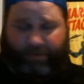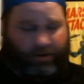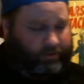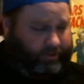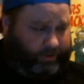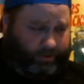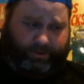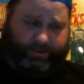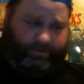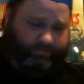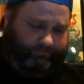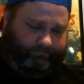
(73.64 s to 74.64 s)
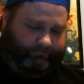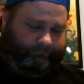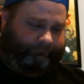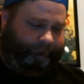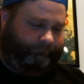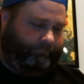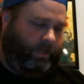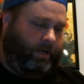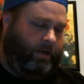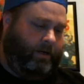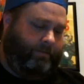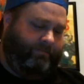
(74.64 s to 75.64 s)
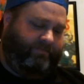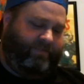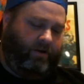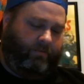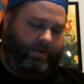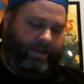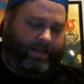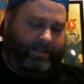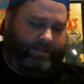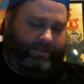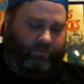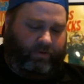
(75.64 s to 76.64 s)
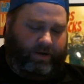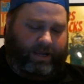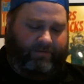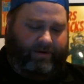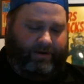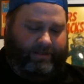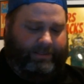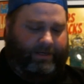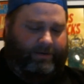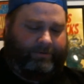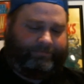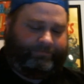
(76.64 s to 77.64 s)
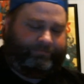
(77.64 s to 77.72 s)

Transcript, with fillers: posters, um, figurines, whatever. So,